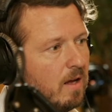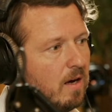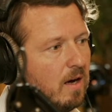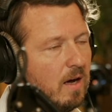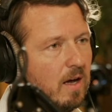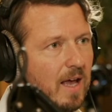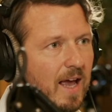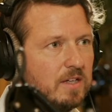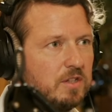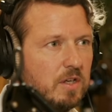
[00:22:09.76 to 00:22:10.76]
uh,
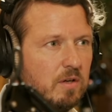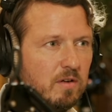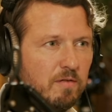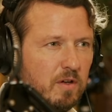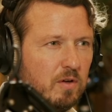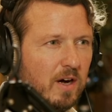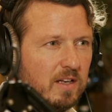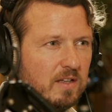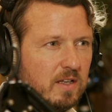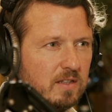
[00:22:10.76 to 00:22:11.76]
execute a few
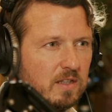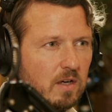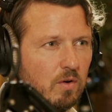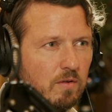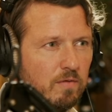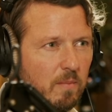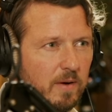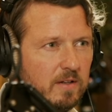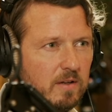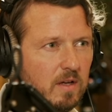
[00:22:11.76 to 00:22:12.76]
ideas and learn from
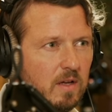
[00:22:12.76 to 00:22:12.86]
it